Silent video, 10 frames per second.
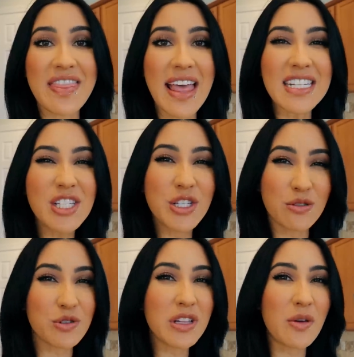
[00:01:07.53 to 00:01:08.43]
and that's
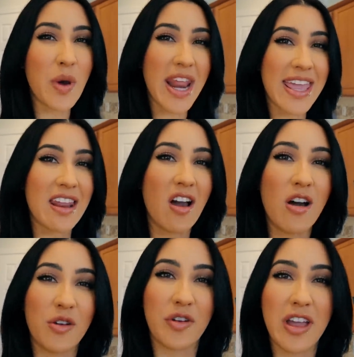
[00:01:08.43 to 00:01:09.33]
usually when I get
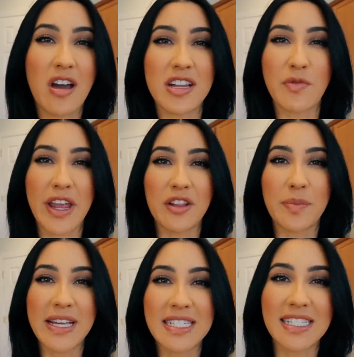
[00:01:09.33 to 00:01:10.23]
hungry on a regular
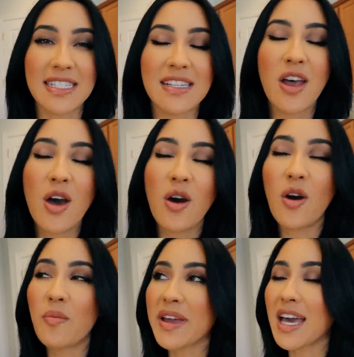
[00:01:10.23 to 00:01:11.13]
basis.
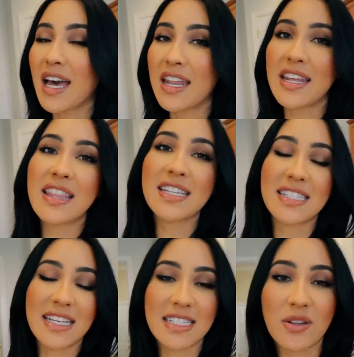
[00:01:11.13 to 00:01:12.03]
Oh my God, this
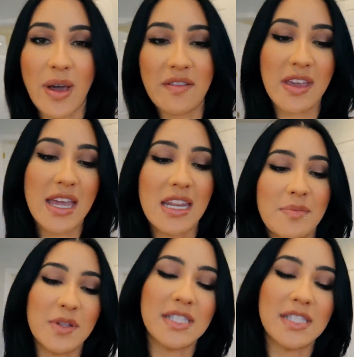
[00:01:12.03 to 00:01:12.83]
thing is so heavy. I need to put